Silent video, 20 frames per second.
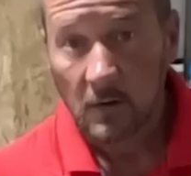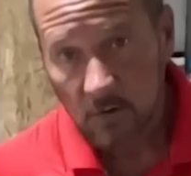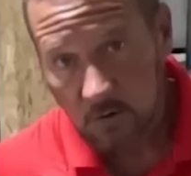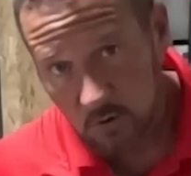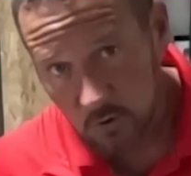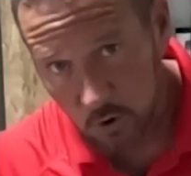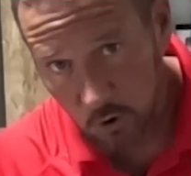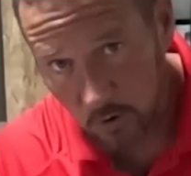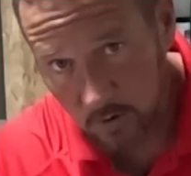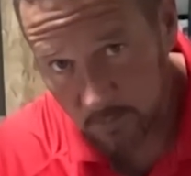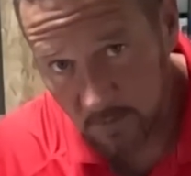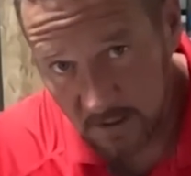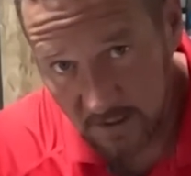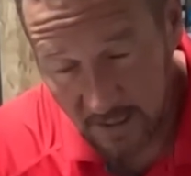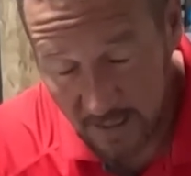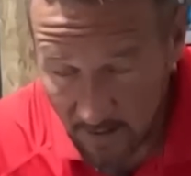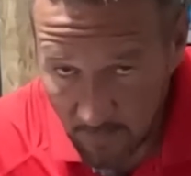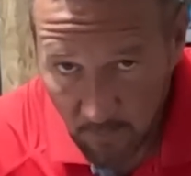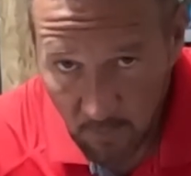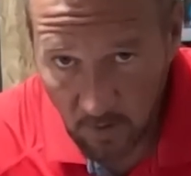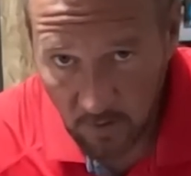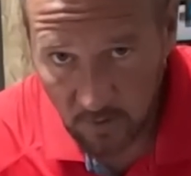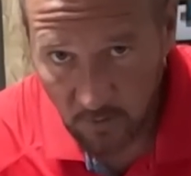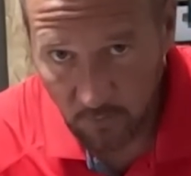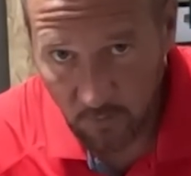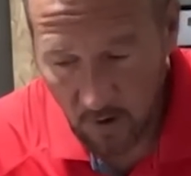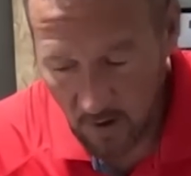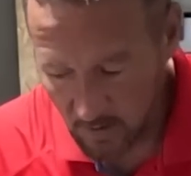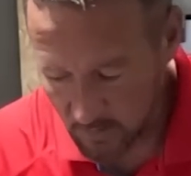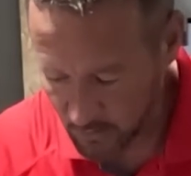You join me in my
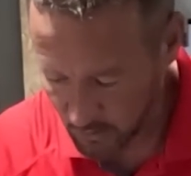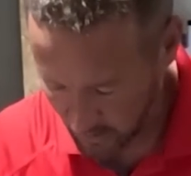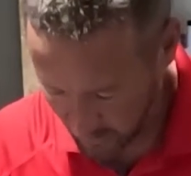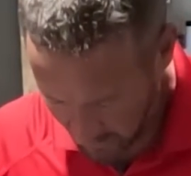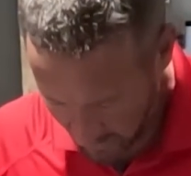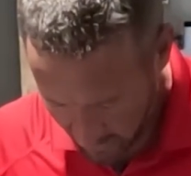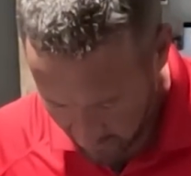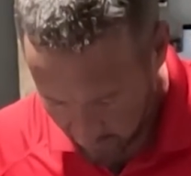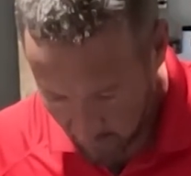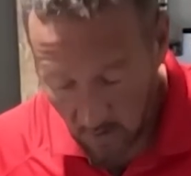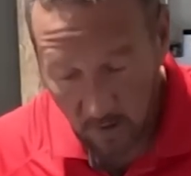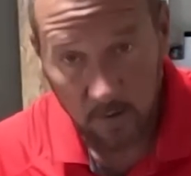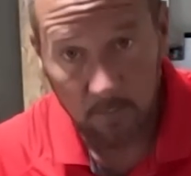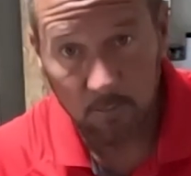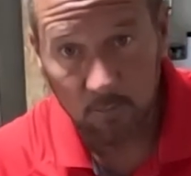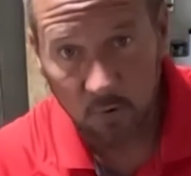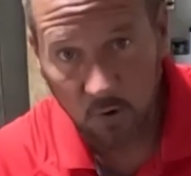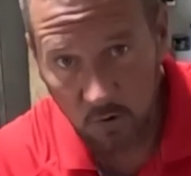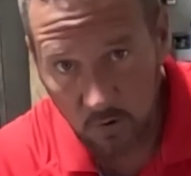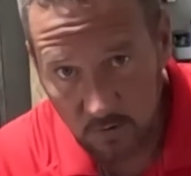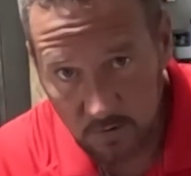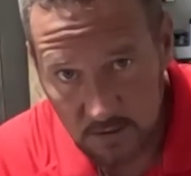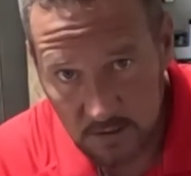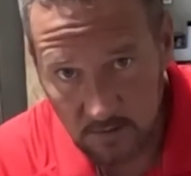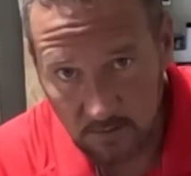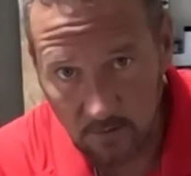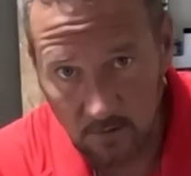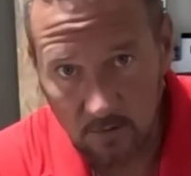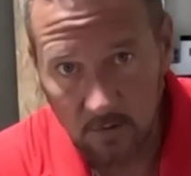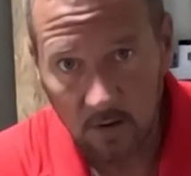garage at my
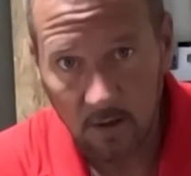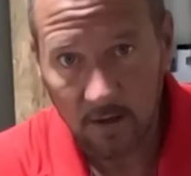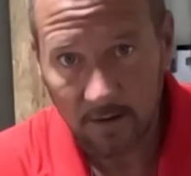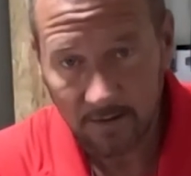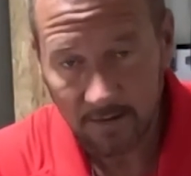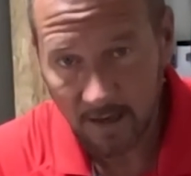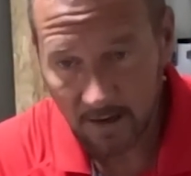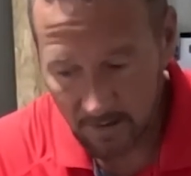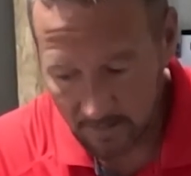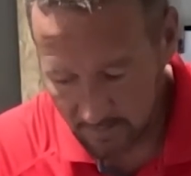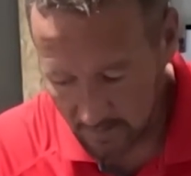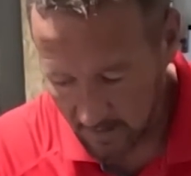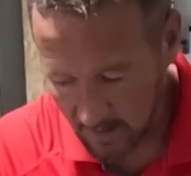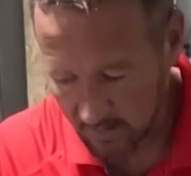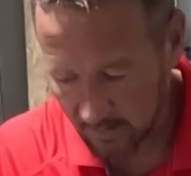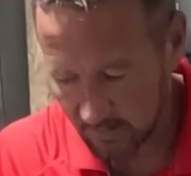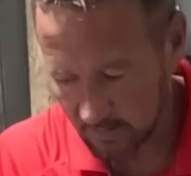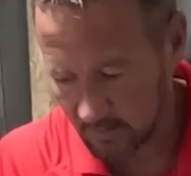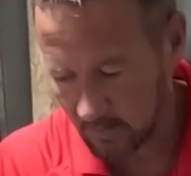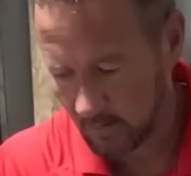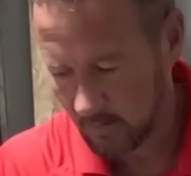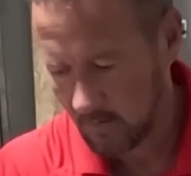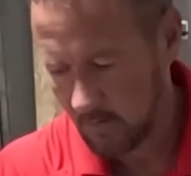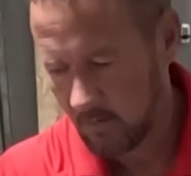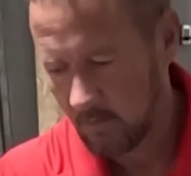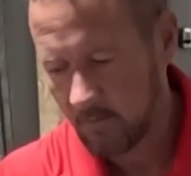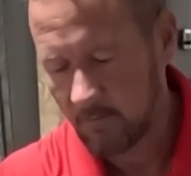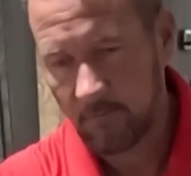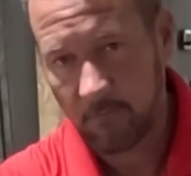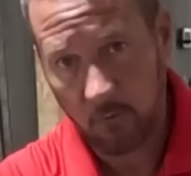personal
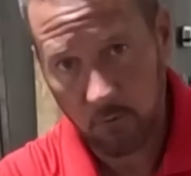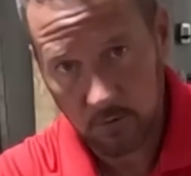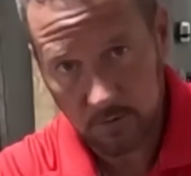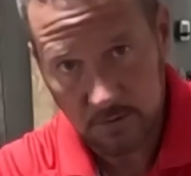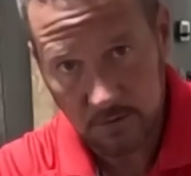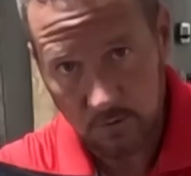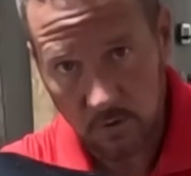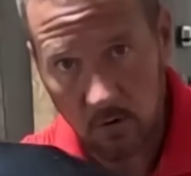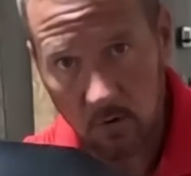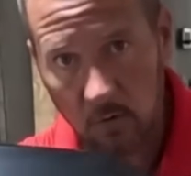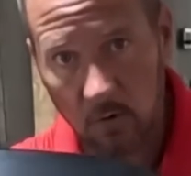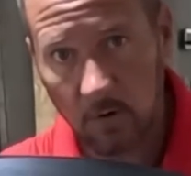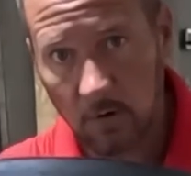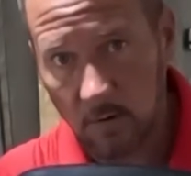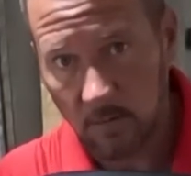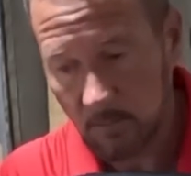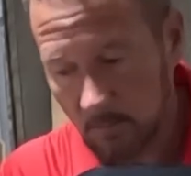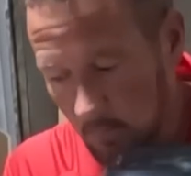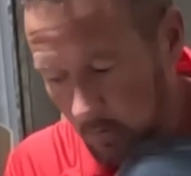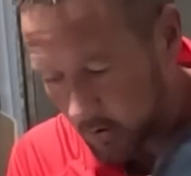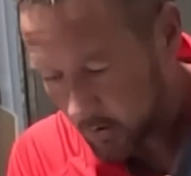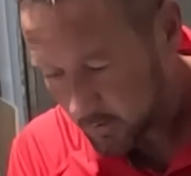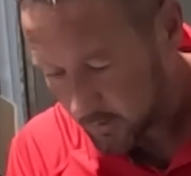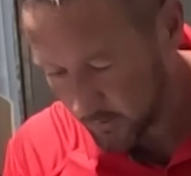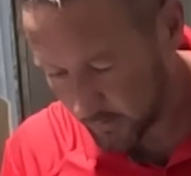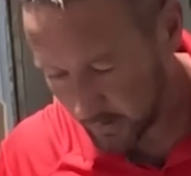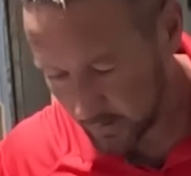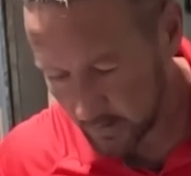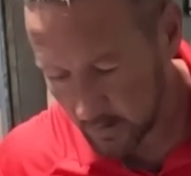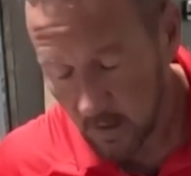99 four-stroke
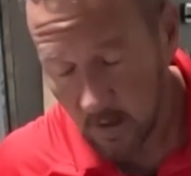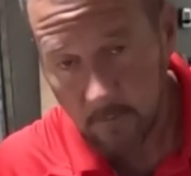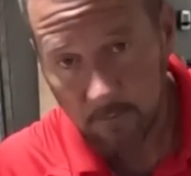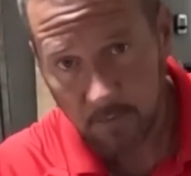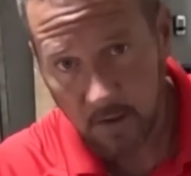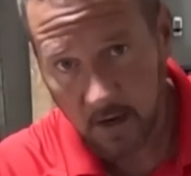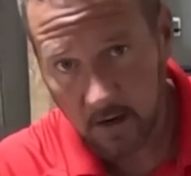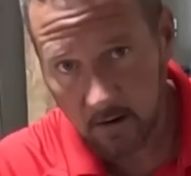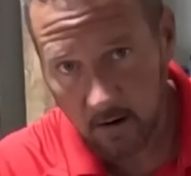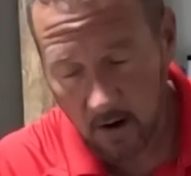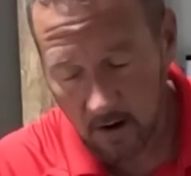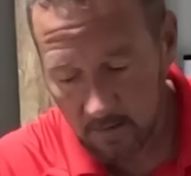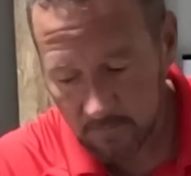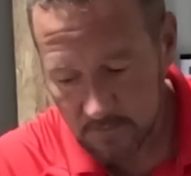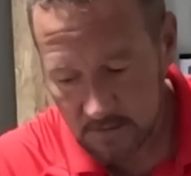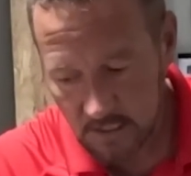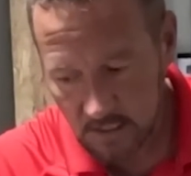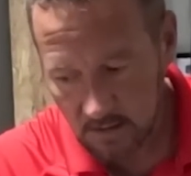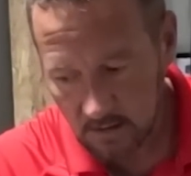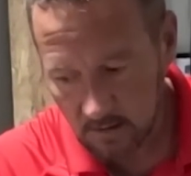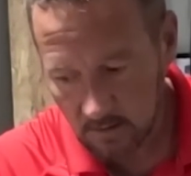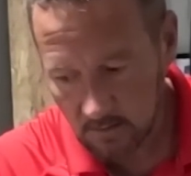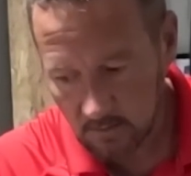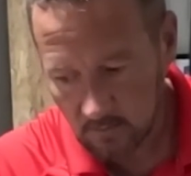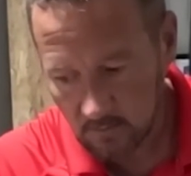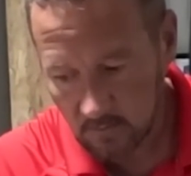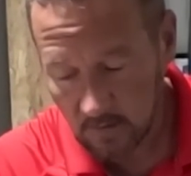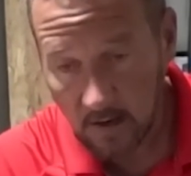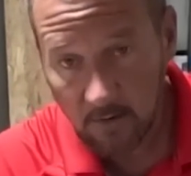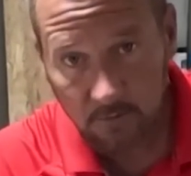Mercury that I've
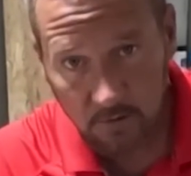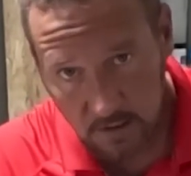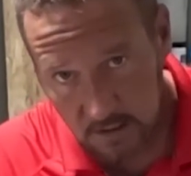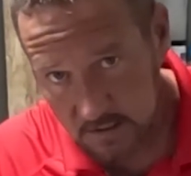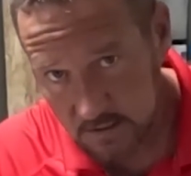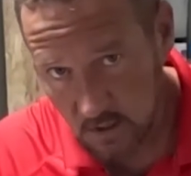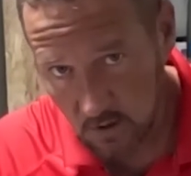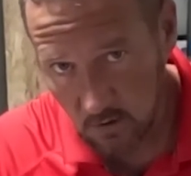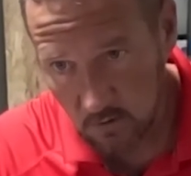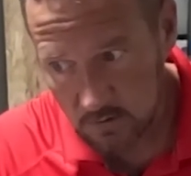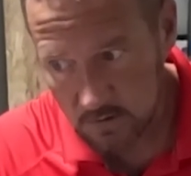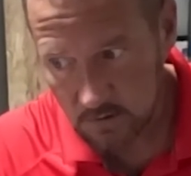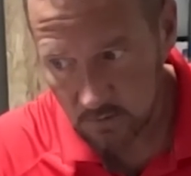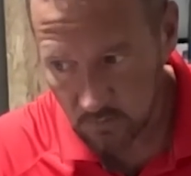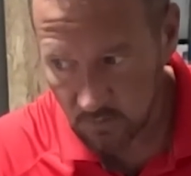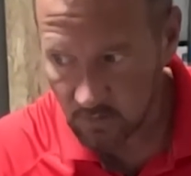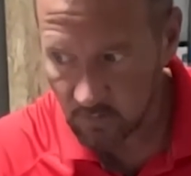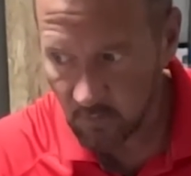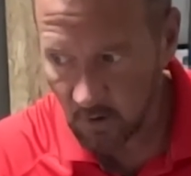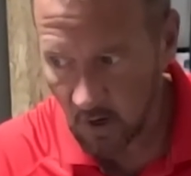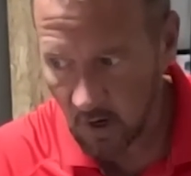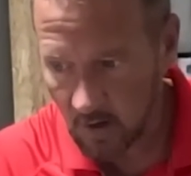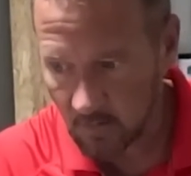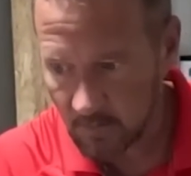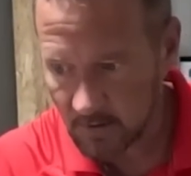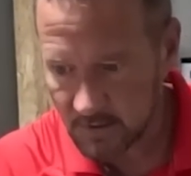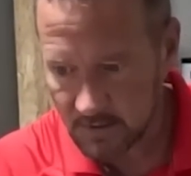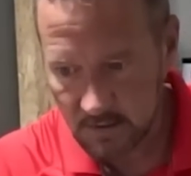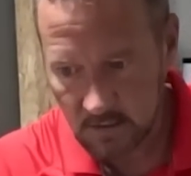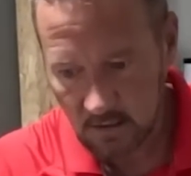taken down the East Coast through the
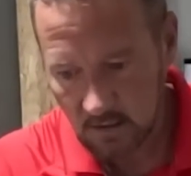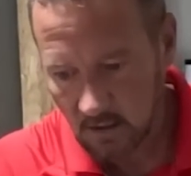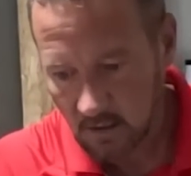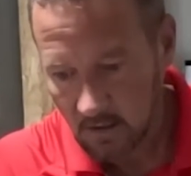Bahamas.